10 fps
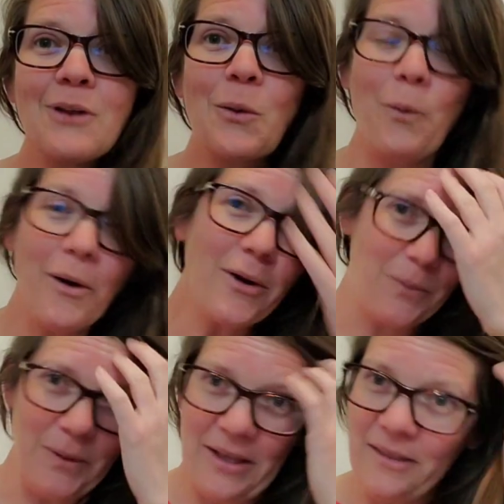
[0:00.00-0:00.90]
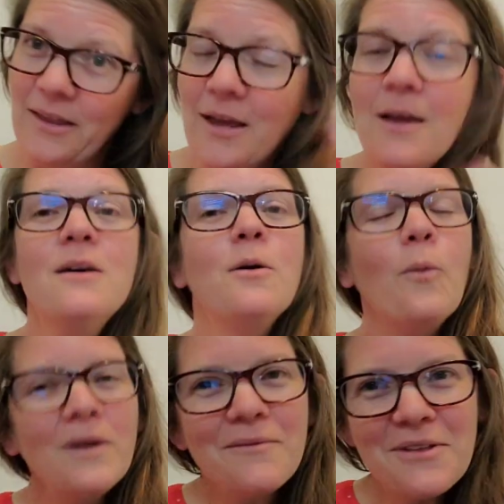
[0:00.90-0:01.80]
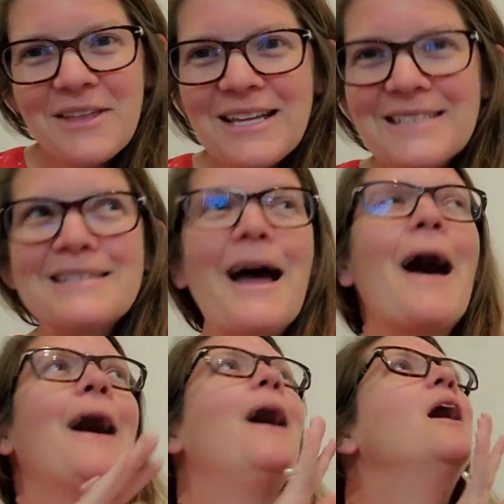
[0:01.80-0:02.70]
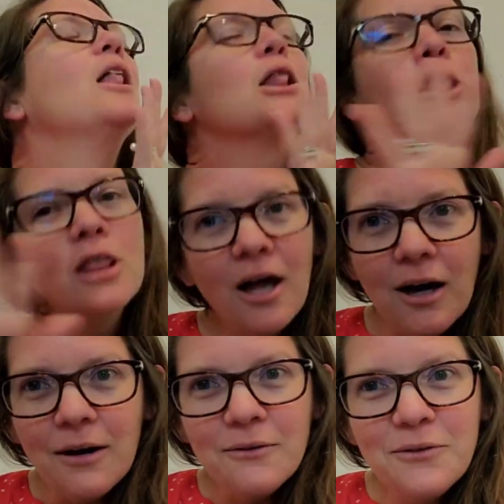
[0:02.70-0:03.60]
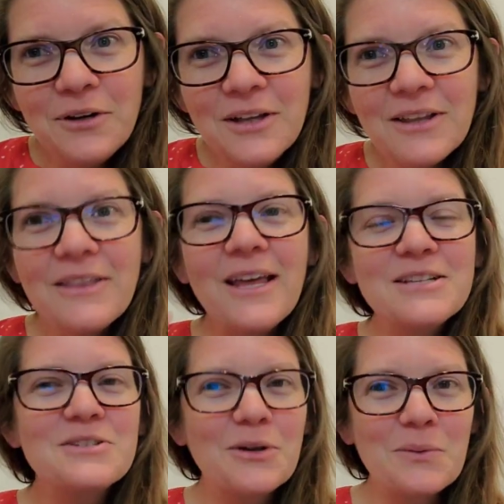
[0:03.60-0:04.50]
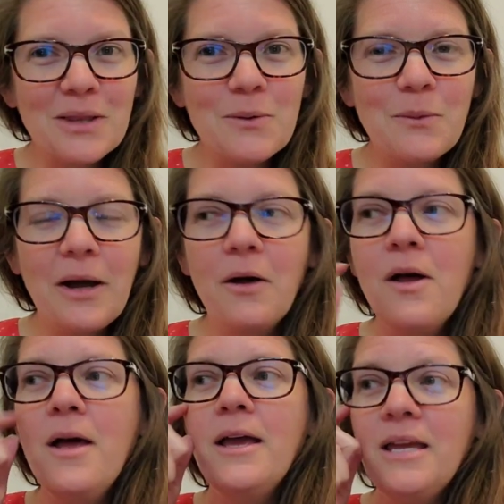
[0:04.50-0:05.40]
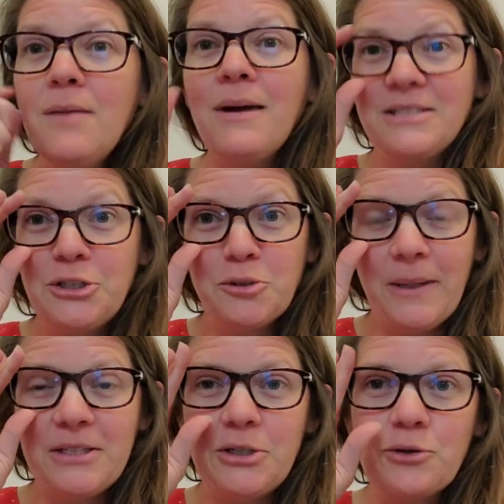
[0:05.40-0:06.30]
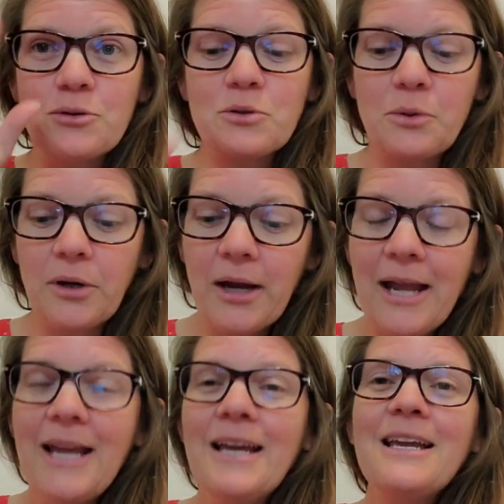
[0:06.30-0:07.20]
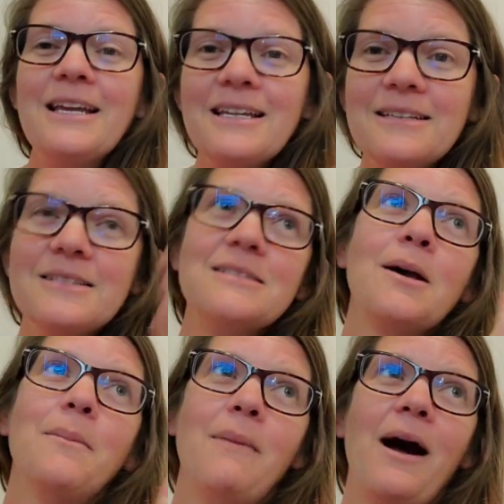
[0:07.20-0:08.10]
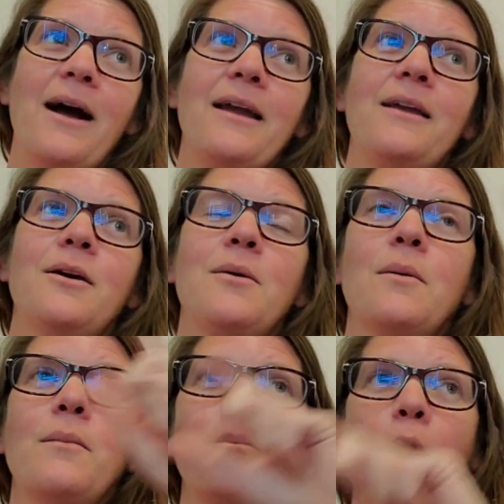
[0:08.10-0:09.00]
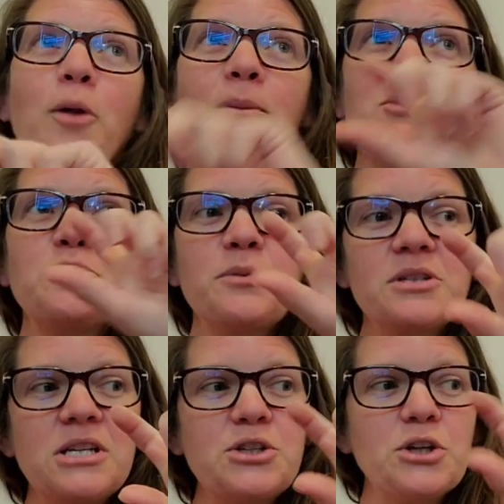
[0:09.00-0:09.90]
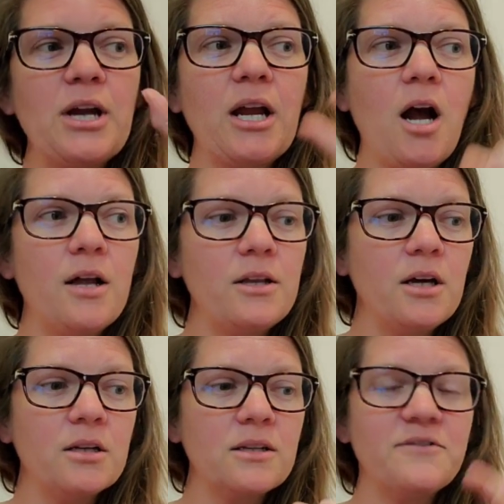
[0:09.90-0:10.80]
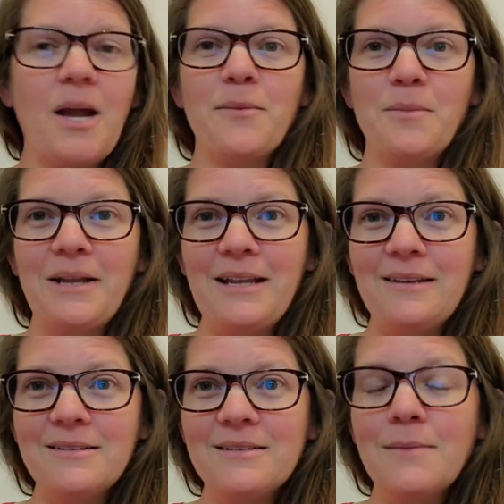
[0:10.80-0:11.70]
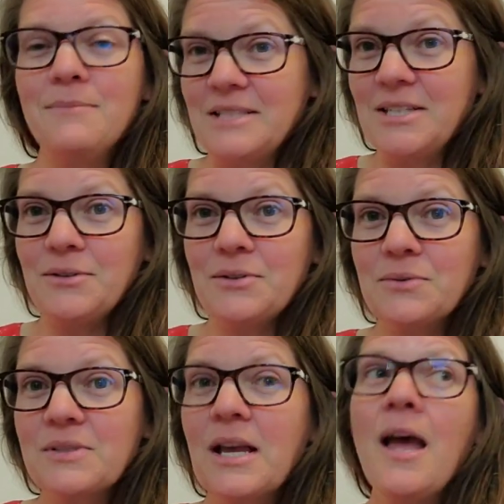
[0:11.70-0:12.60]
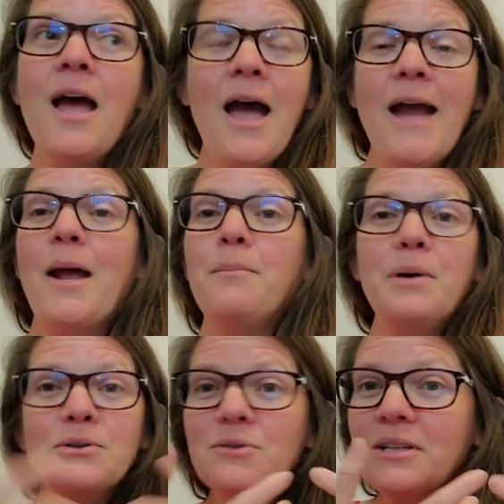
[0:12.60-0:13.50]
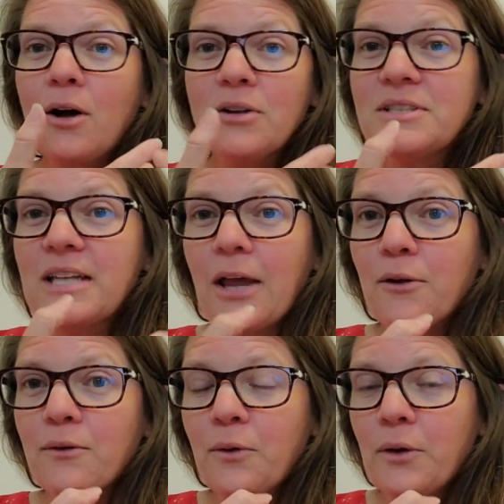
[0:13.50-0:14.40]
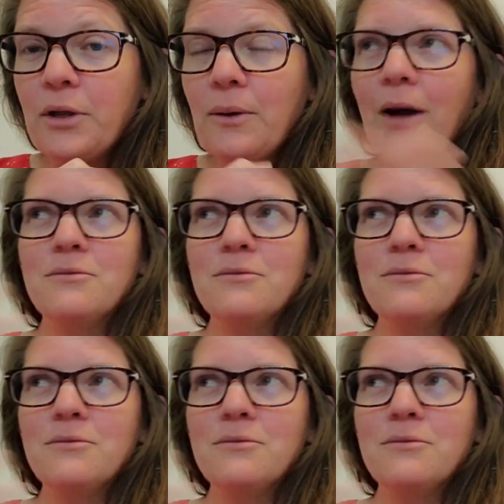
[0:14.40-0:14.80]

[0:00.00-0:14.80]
work with. One of the things that I love that has done really well in my Teacher Pay Teacher store is my Parliamentary Procedure and Conduct of Chapter Meetings materials. And I bundled it all together for you.